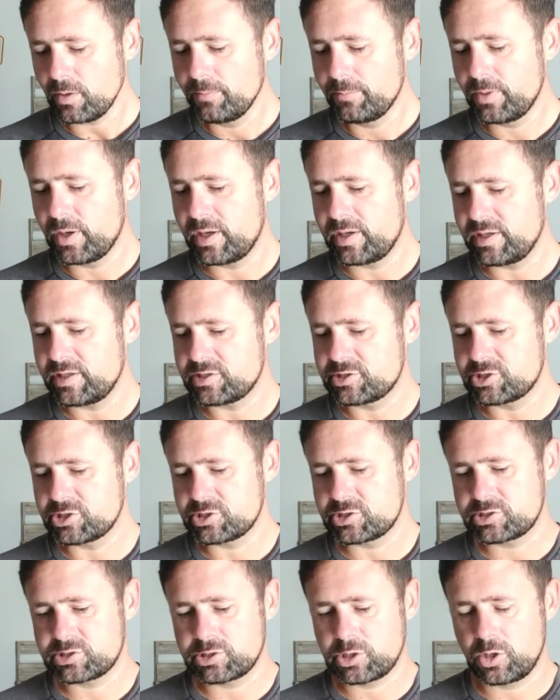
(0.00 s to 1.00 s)
But it's
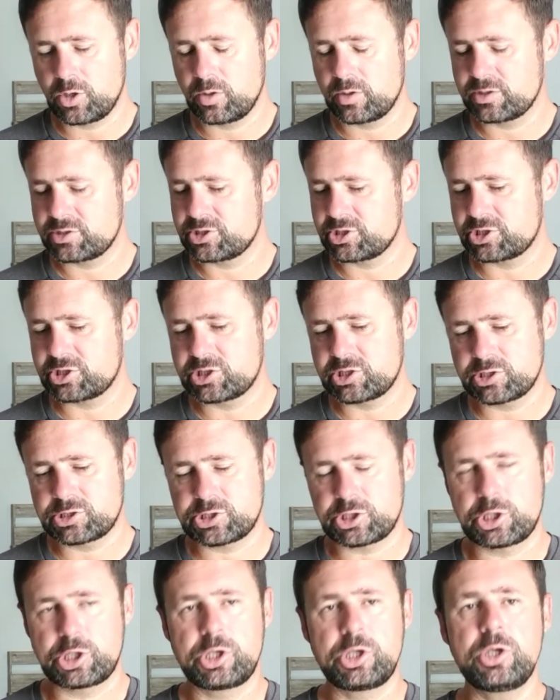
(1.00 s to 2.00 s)
just
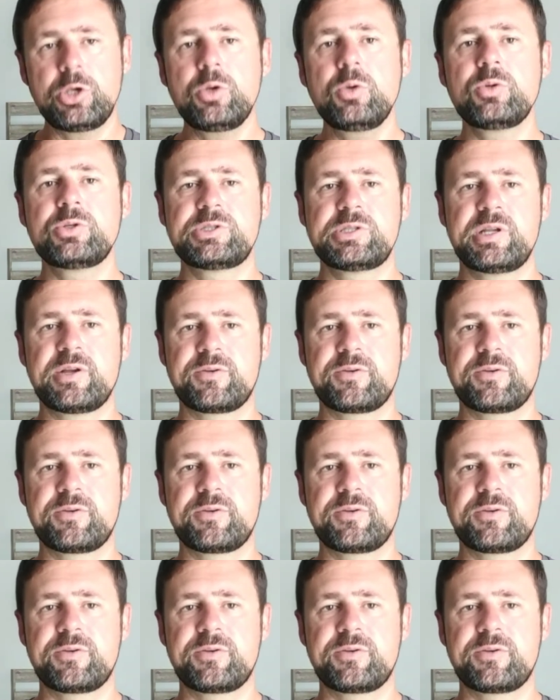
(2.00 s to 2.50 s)
such a huge